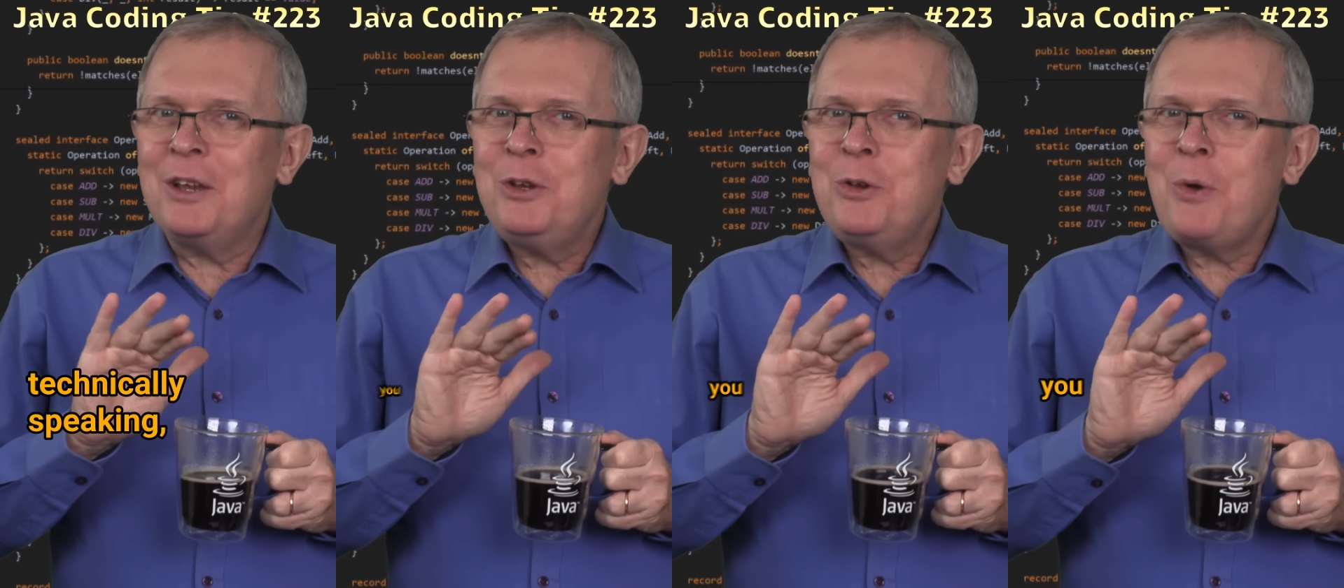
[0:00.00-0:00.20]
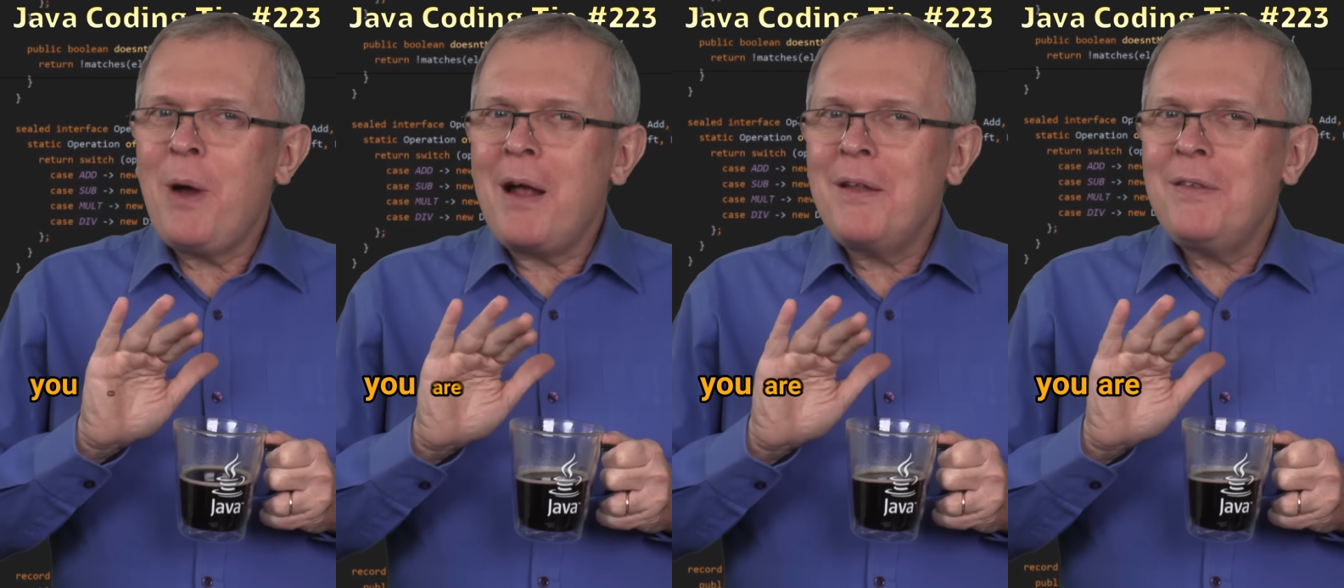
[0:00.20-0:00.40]

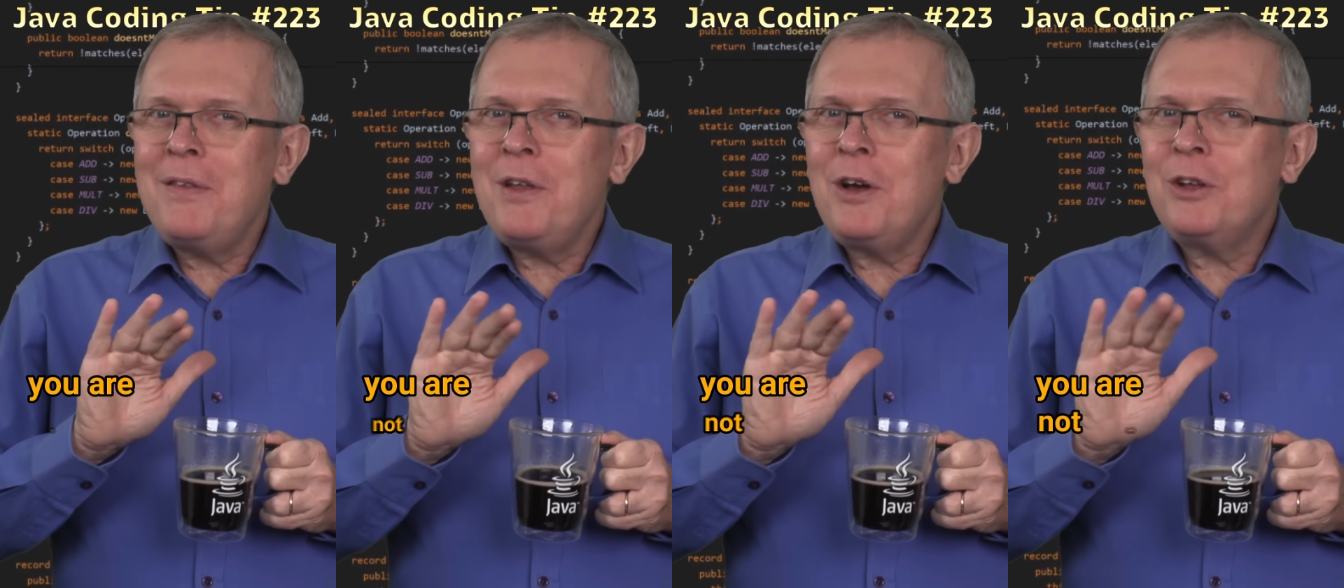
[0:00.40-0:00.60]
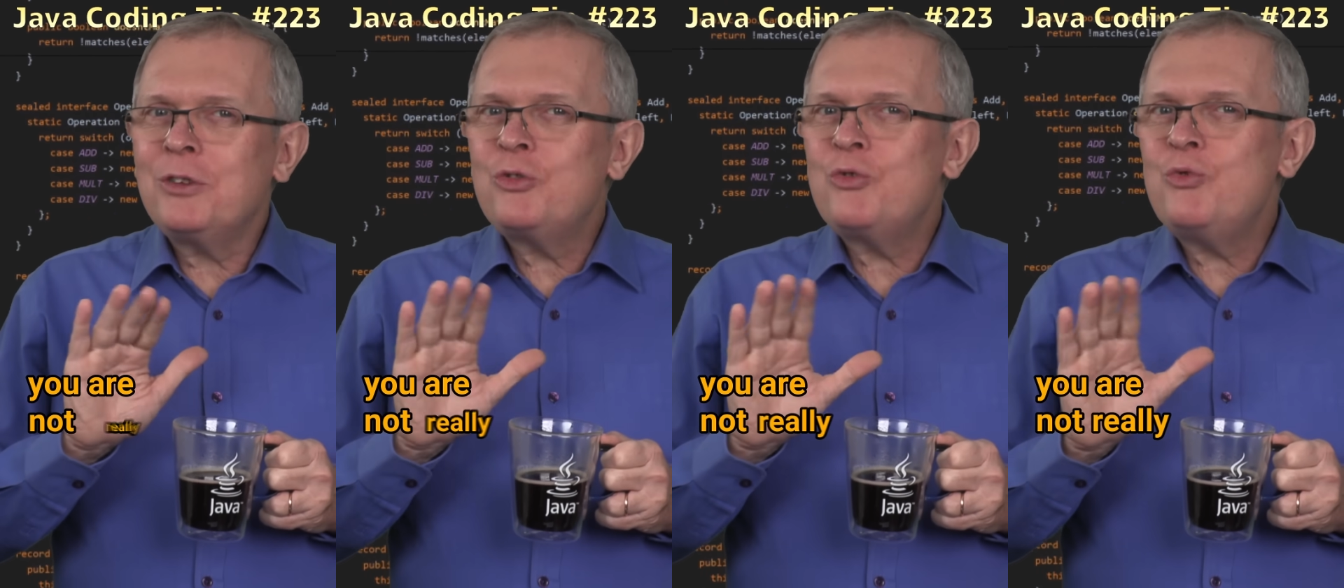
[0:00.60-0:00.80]
you are
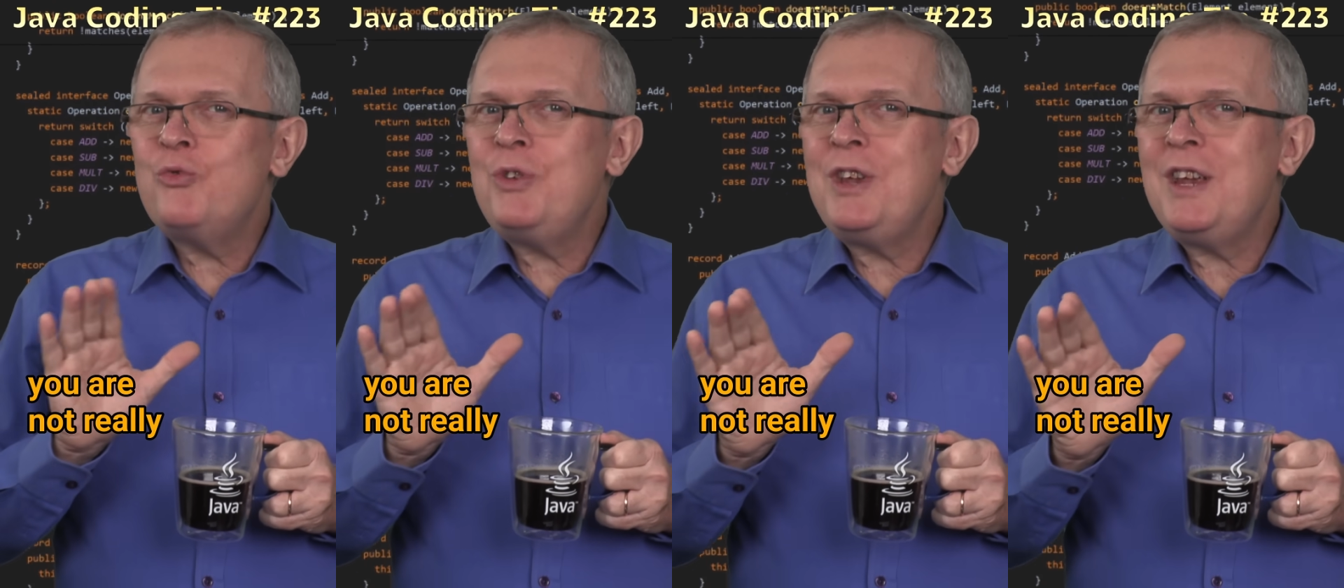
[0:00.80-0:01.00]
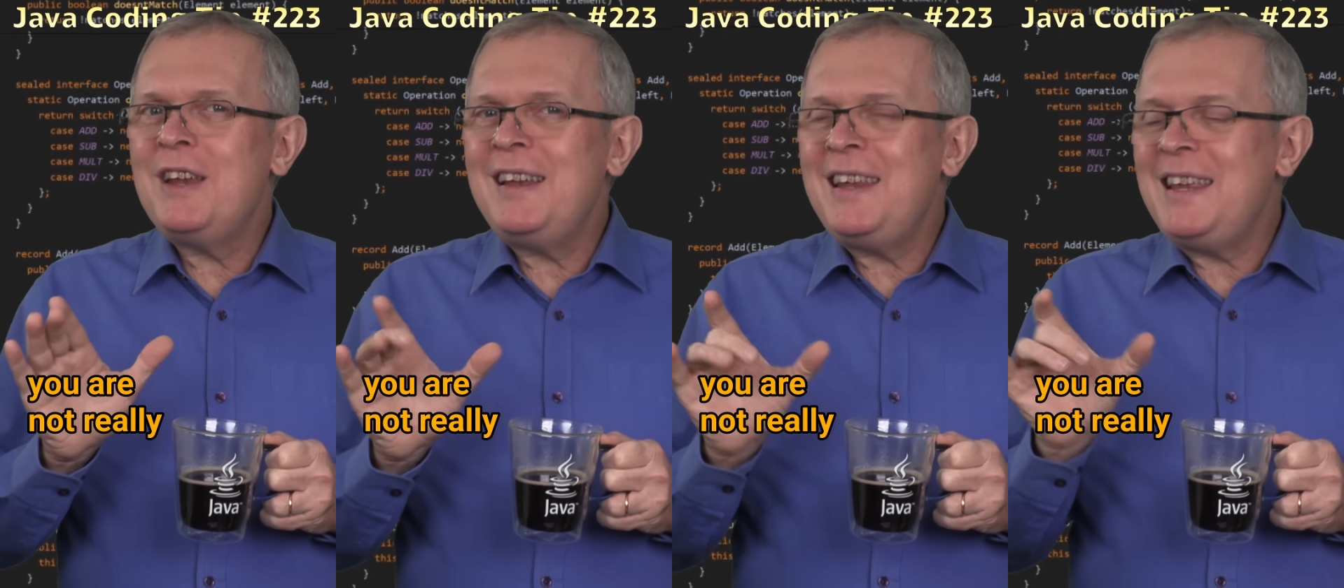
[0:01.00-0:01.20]
not
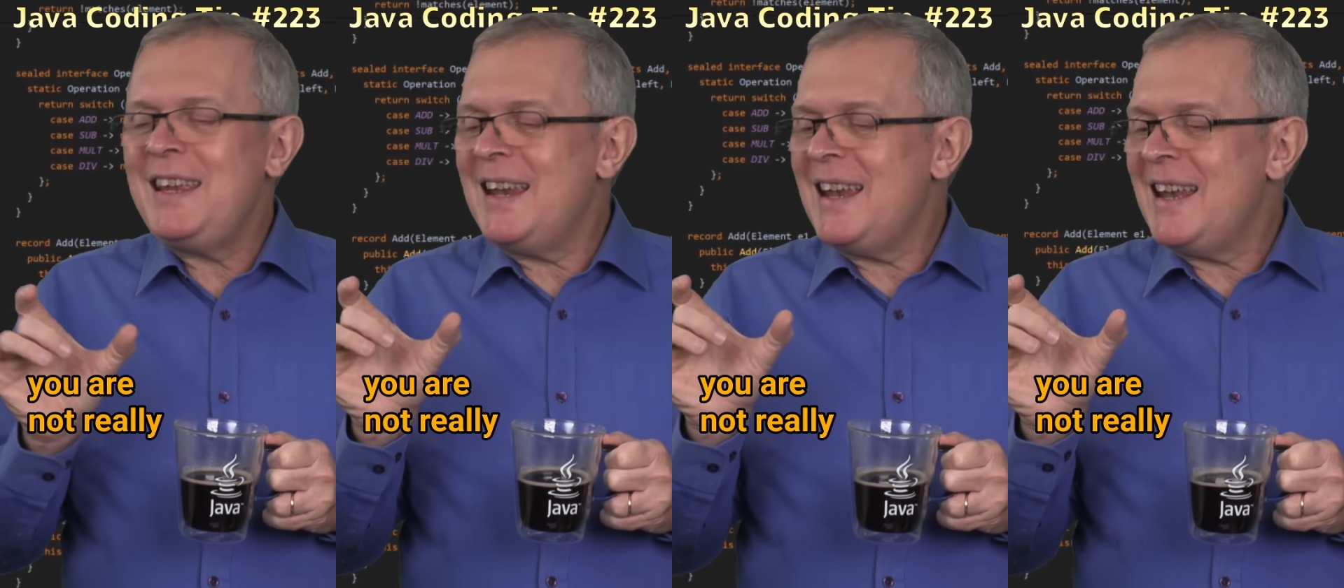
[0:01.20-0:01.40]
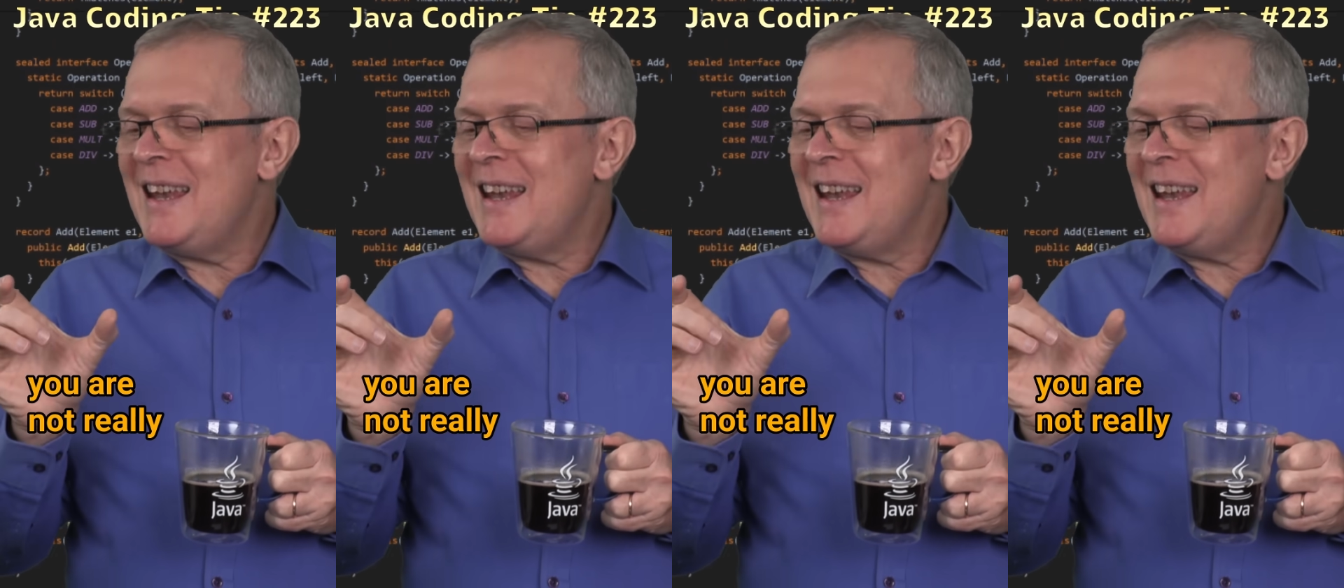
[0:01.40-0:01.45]
really